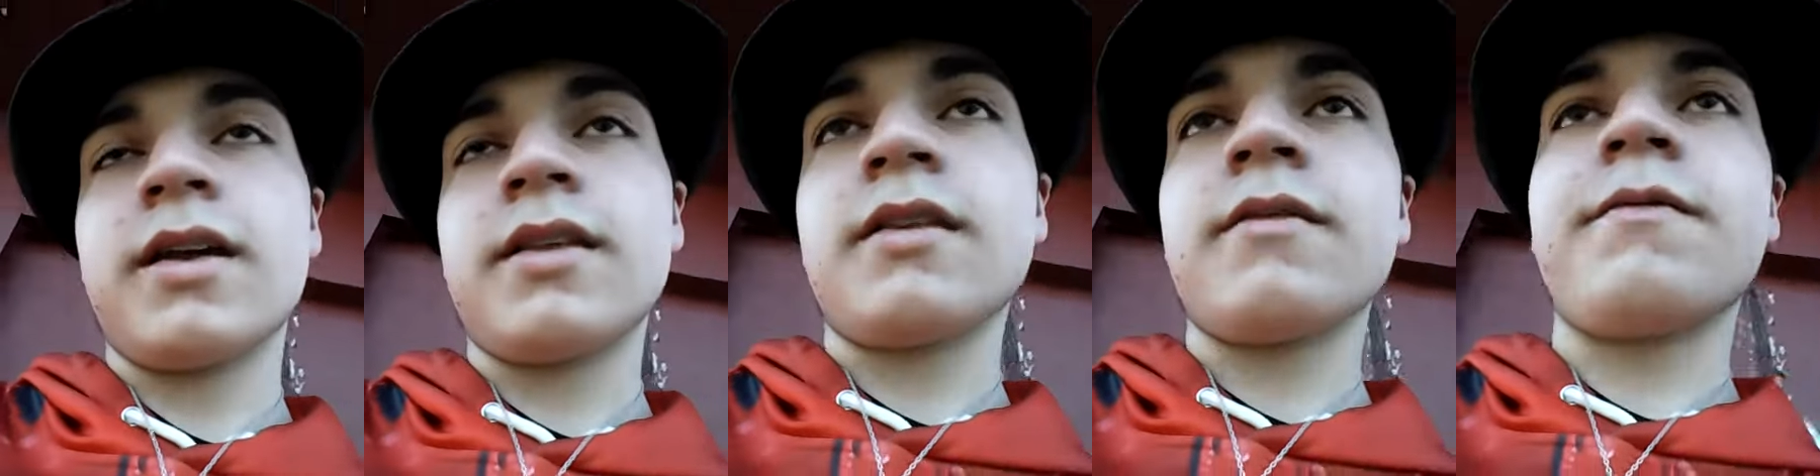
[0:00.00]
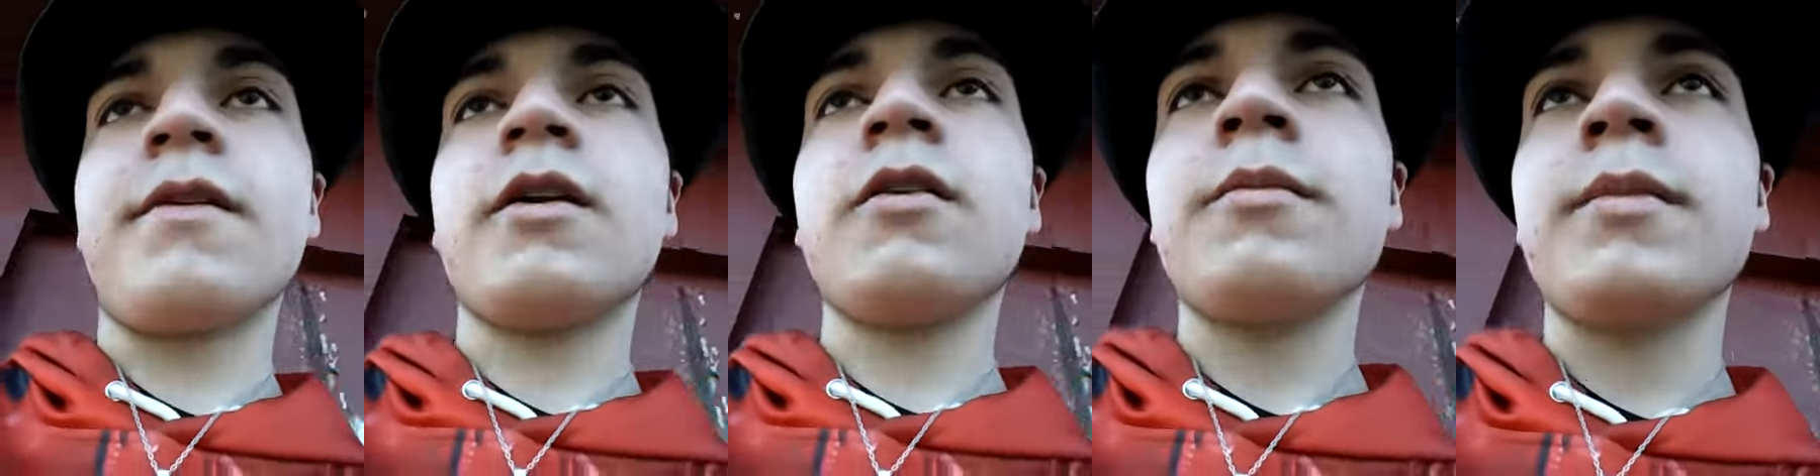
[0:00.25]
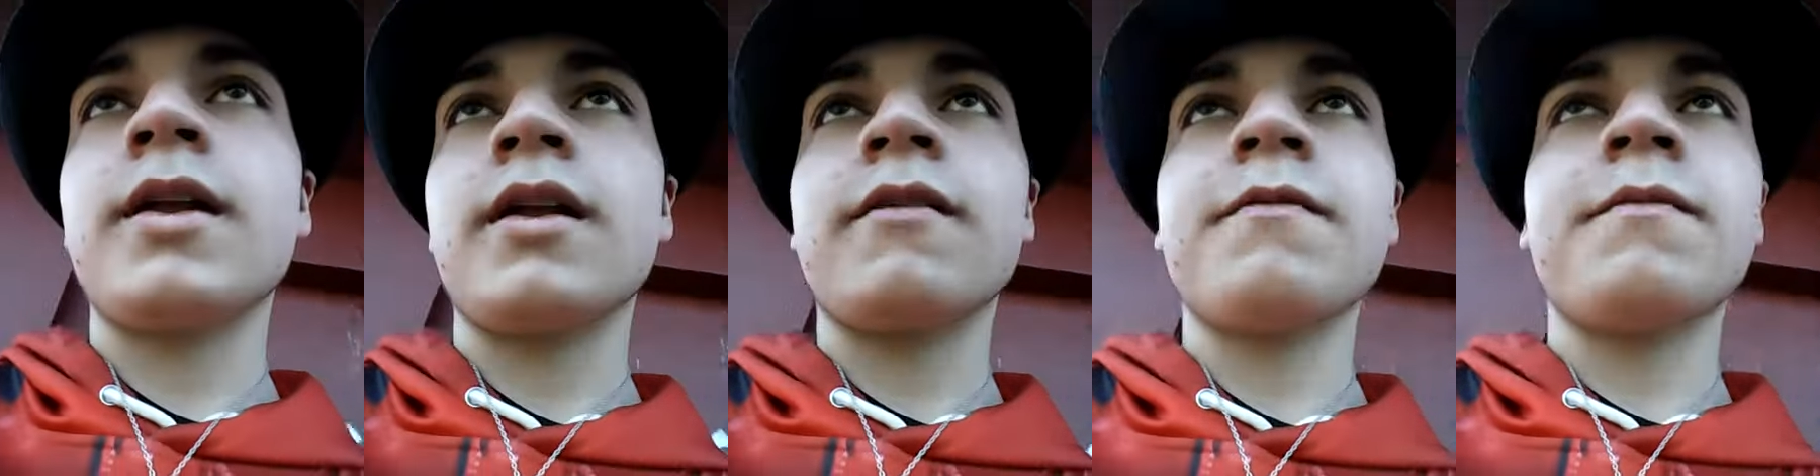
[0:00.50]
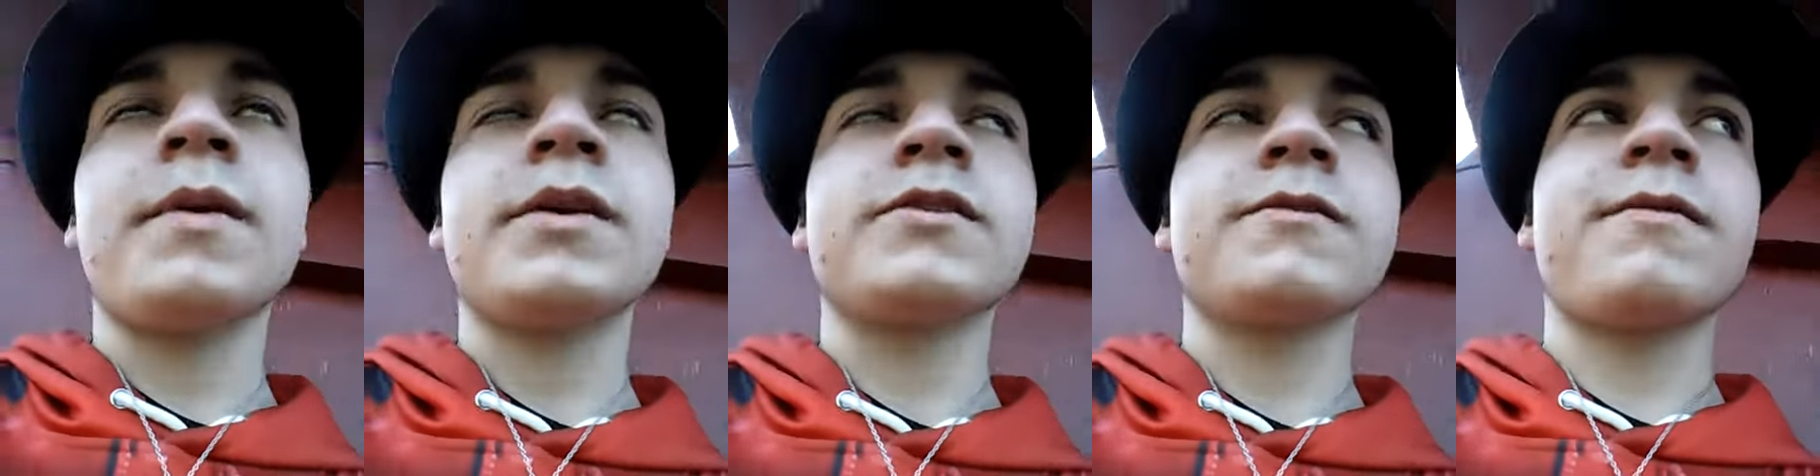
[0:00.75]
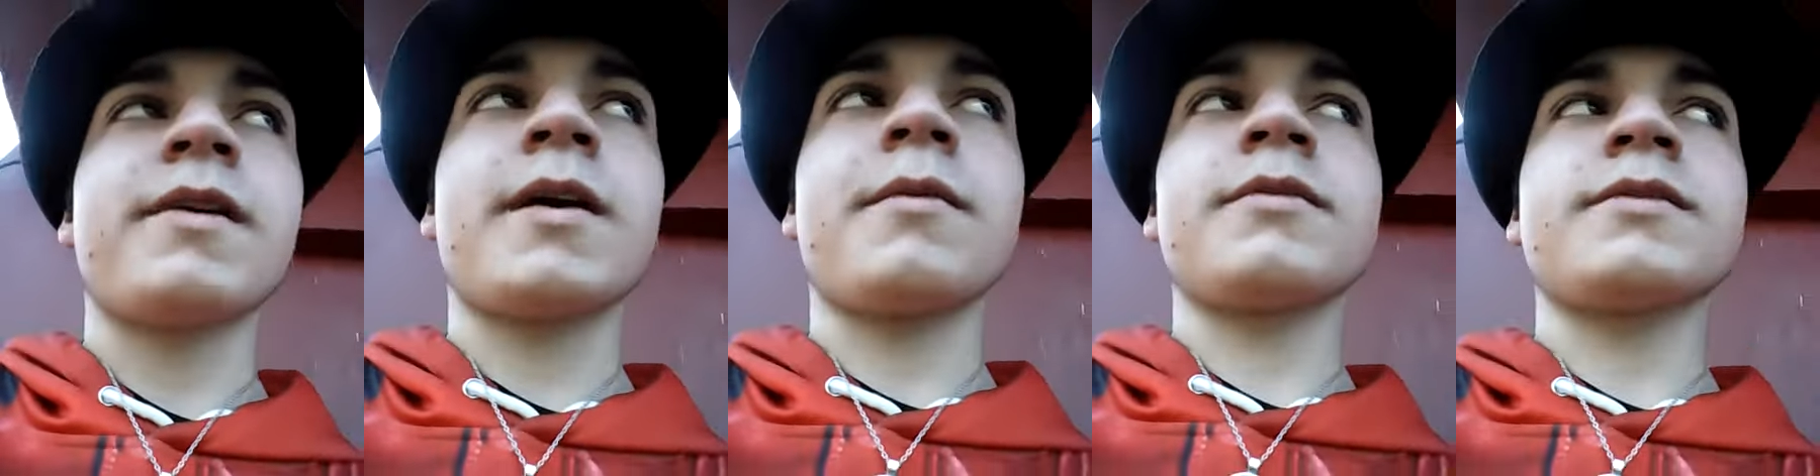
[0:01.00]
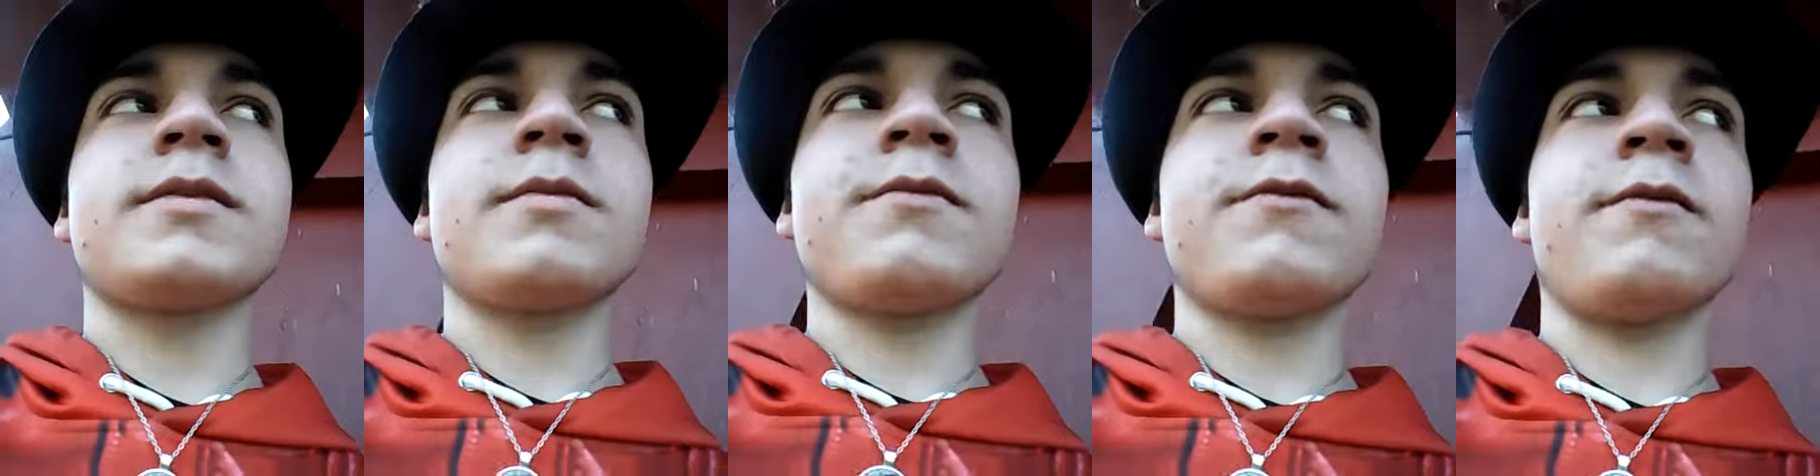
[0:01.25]
and development of muscle
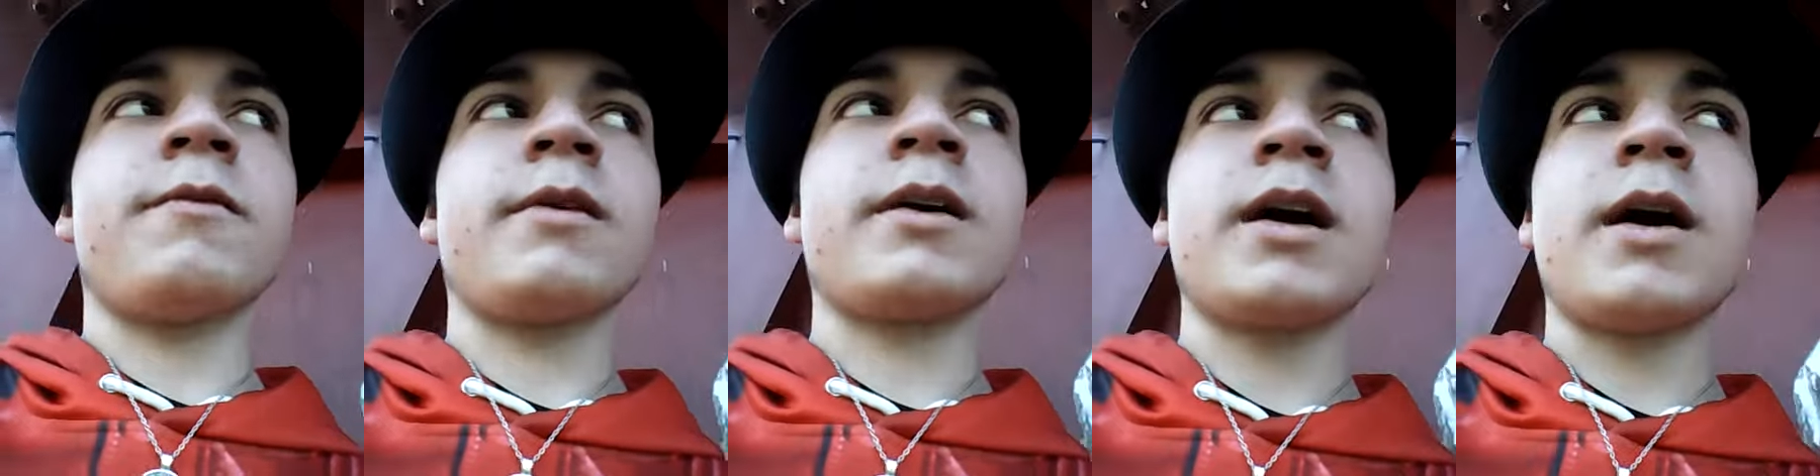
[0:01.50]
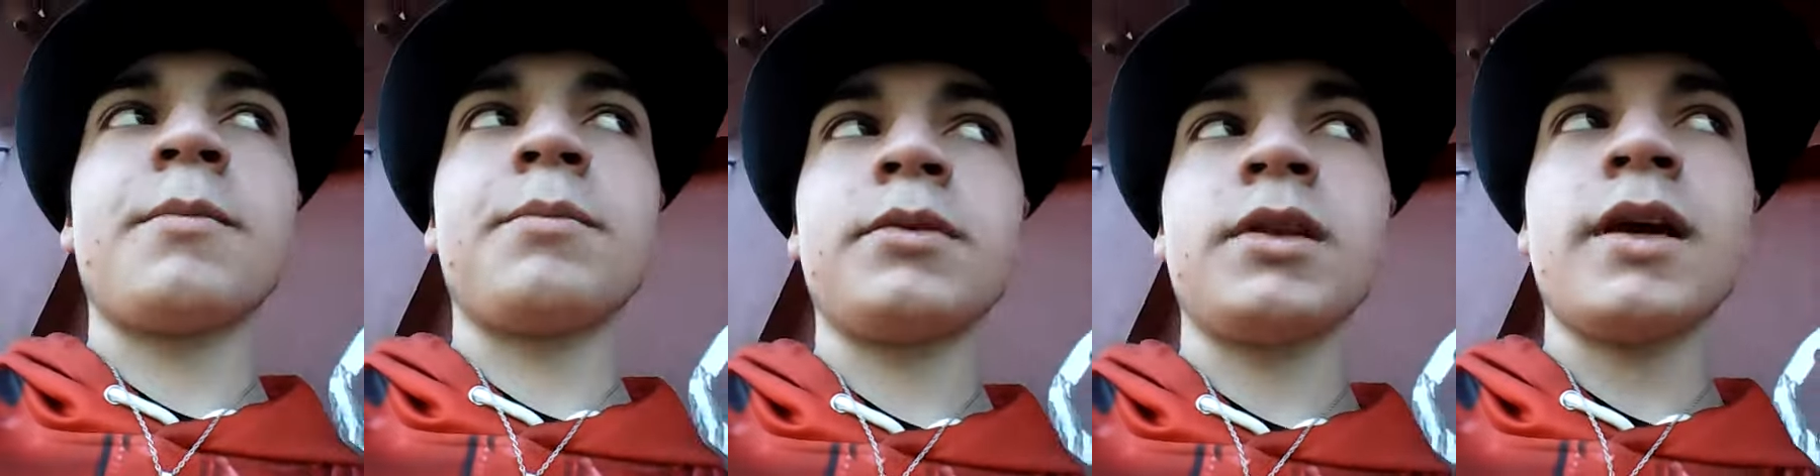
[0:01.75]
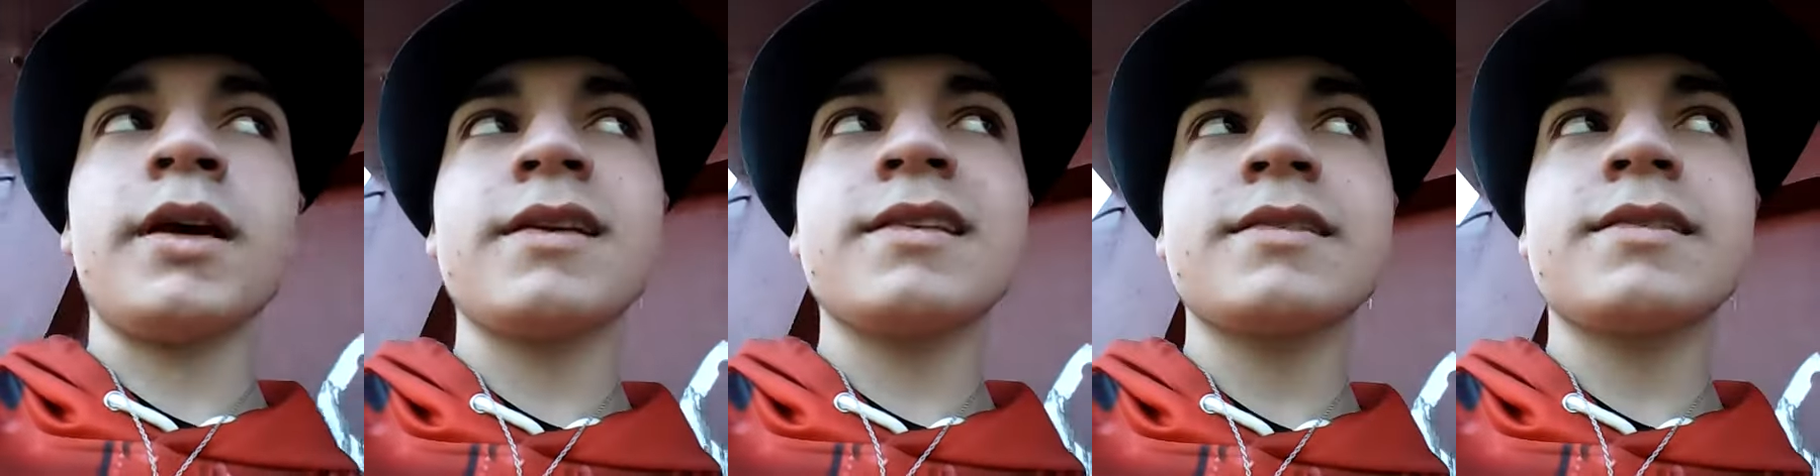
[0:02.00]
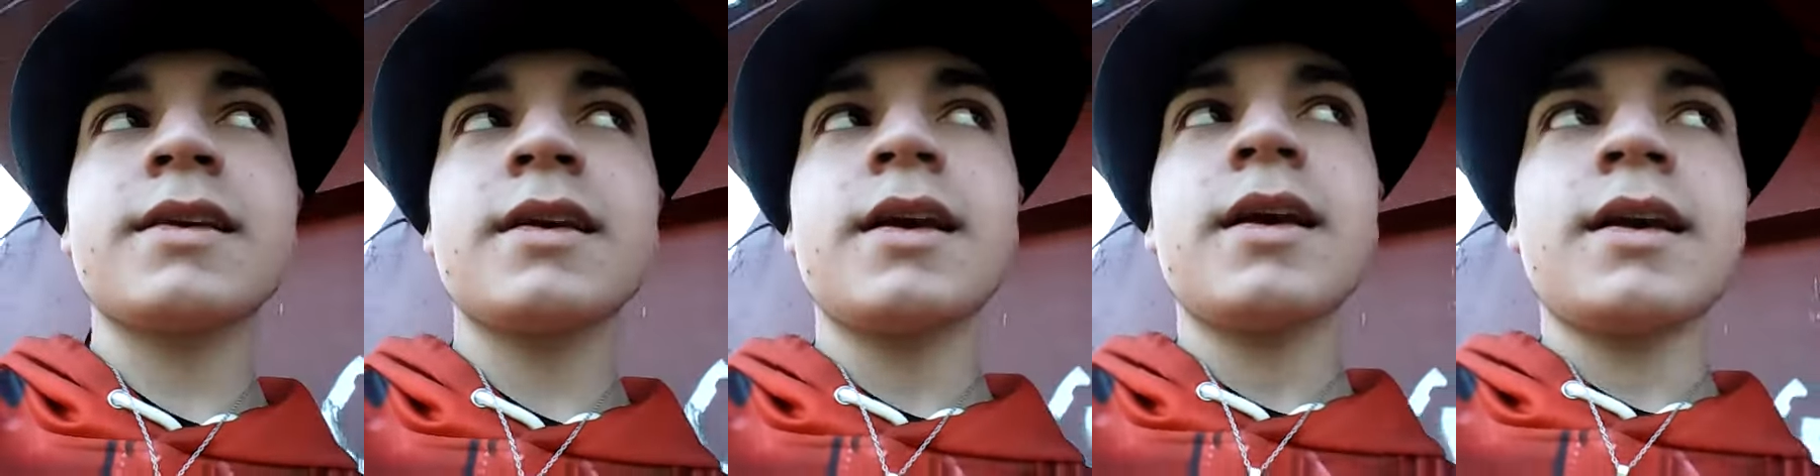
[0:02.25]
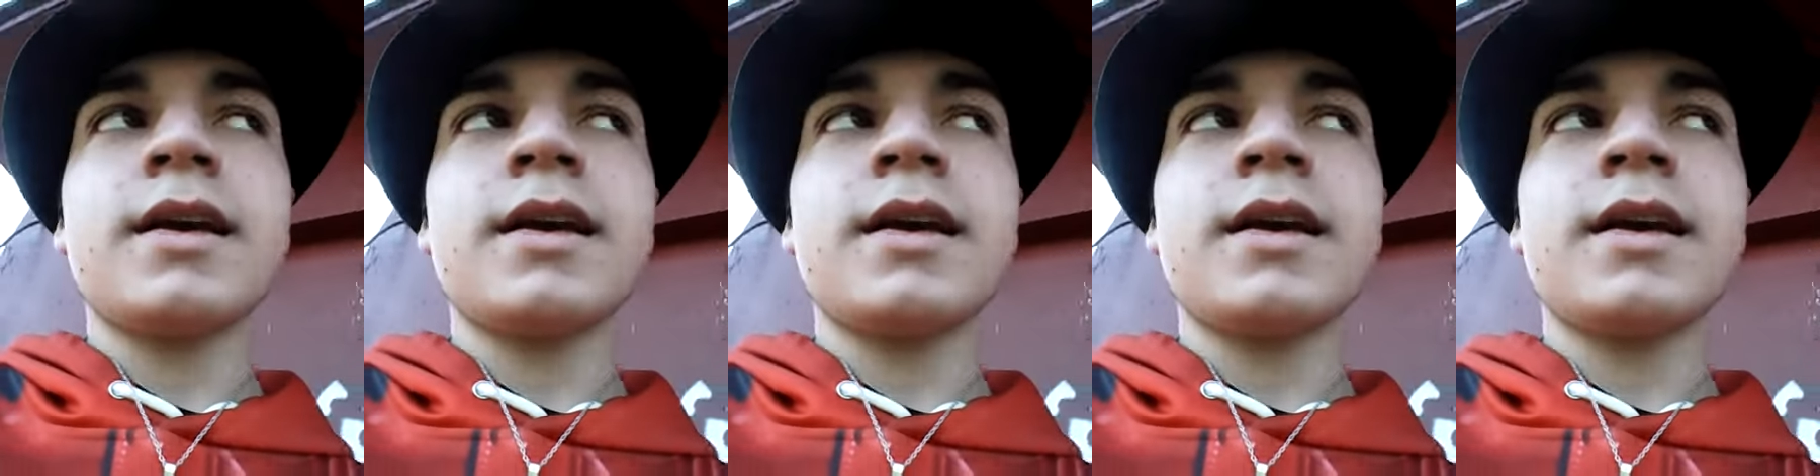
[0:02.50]
fibers, some from complex